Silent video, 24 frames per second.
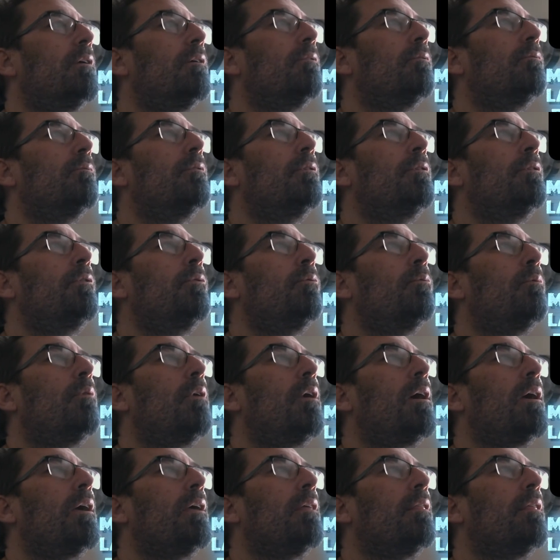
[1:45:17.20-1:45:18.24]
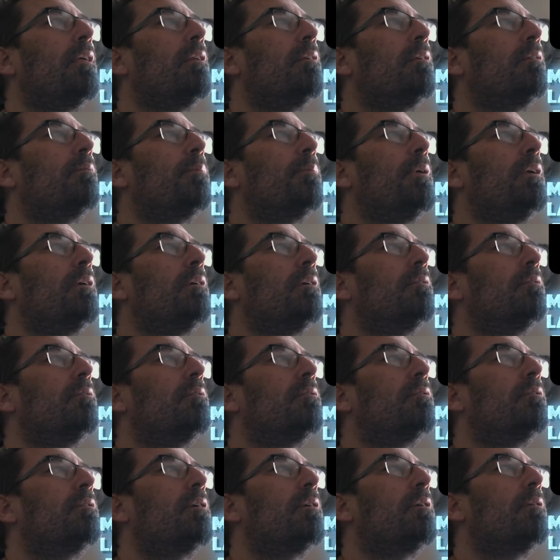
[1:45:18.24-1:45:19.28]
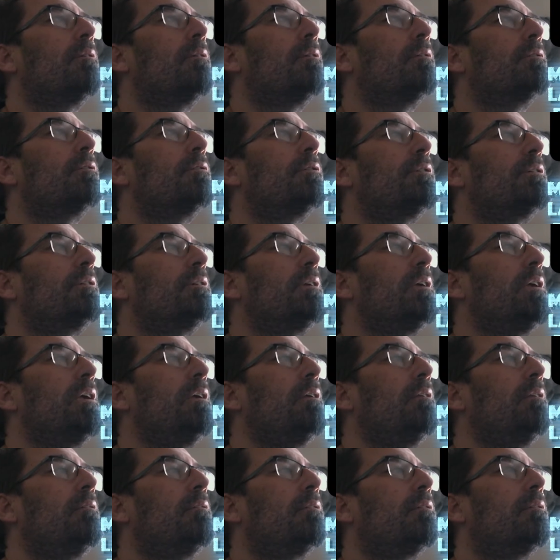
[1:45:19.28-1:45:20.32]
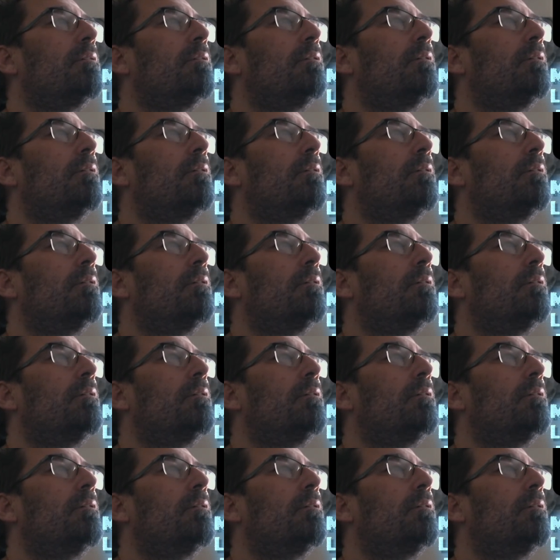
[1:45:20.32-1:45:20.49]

wonder why that is being considered a sheet.